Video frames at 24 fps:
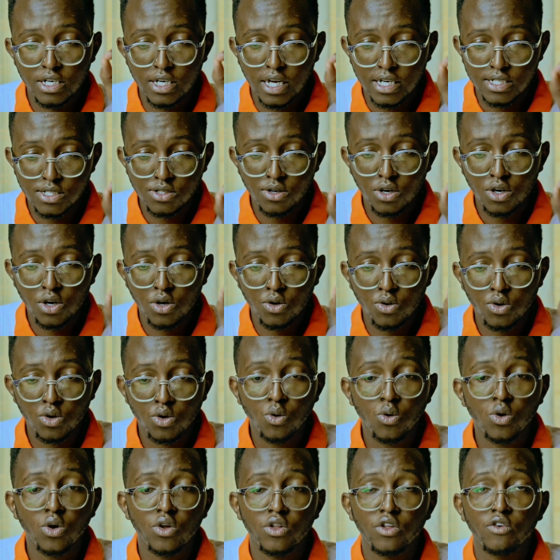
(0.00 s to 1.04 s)
does not look
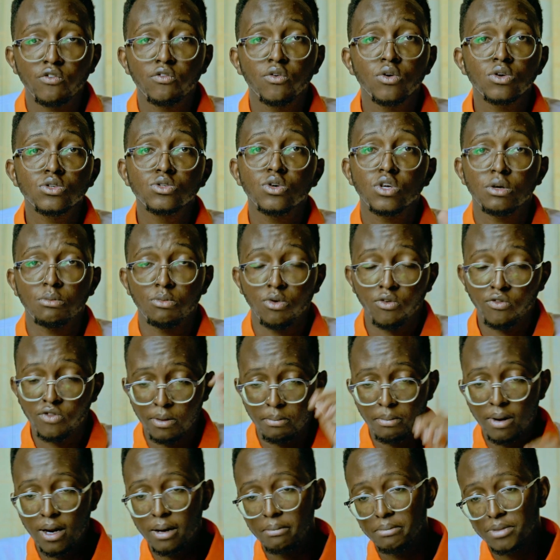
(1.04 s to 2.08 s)
good on the photo, remove
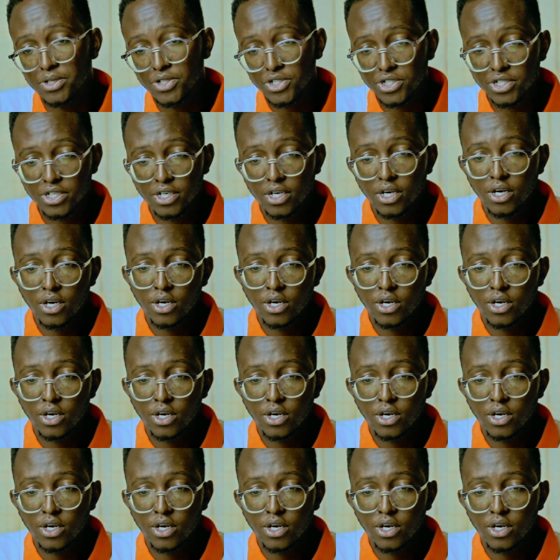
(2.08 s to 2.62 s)
the blemish.